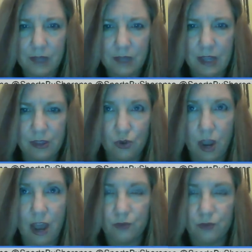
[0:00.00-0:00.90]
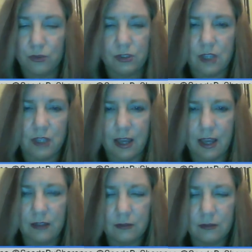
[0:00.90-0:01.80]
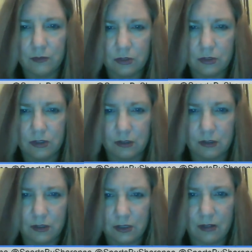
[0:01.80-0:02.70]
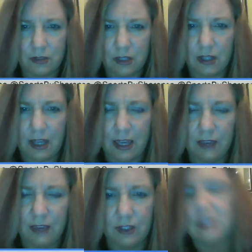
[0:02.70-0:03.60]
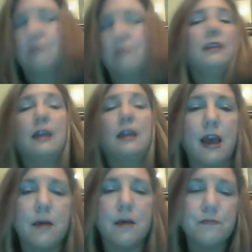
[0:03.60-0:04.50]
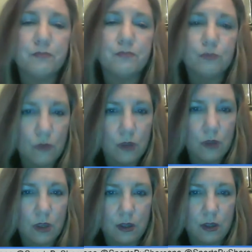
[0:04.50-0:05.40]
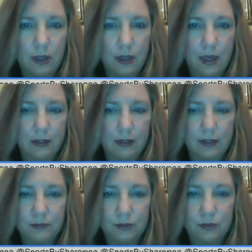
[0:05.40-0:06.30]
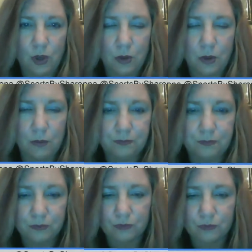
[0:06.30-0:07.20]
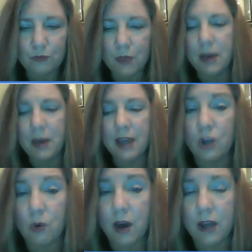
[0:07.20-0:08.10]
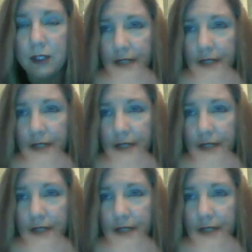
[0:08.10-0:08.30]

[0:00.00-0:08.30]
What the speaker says: and the draft was Sunday, Sunday evening, something like that. And so, but you know what?